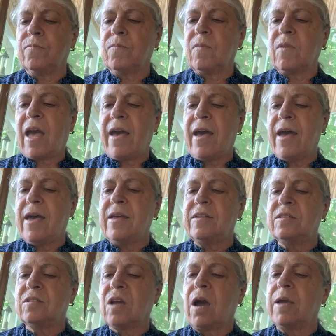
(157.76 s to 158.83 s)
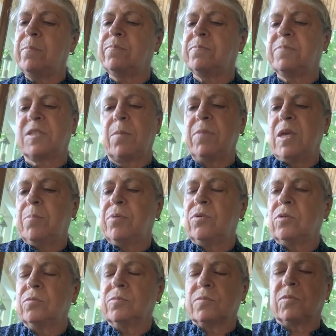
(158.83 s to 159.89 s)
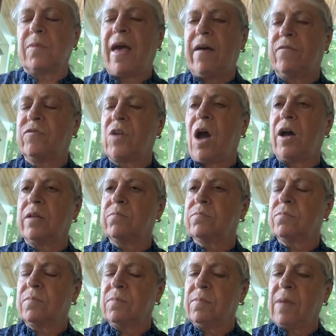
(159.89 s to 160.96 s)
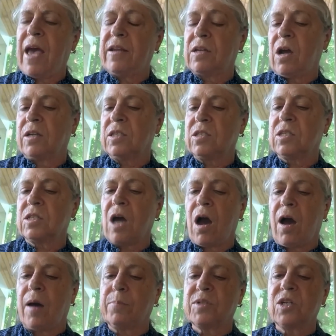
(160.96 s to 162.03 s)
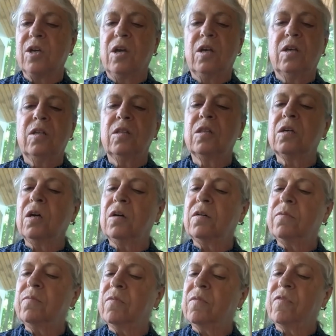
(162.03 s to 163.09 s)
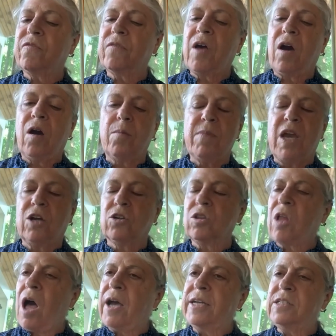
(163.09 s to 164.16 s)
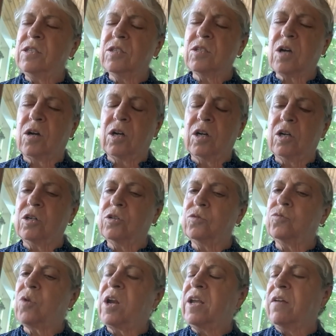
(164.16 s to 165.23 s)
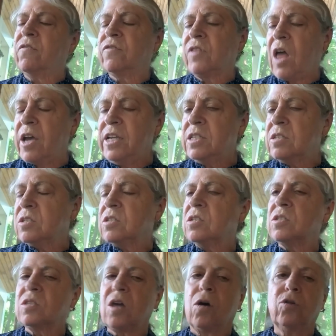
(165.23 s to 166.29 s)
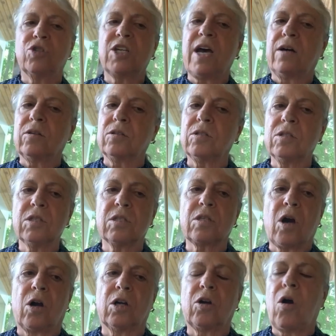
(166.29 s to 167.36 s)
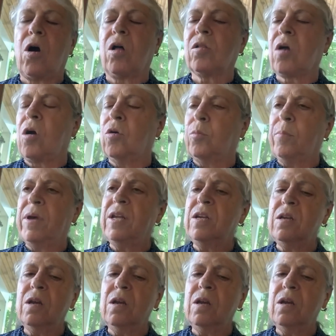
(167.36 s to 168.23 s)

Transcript: And some people had not stopped. The airlines are running flights. The hotels are all open.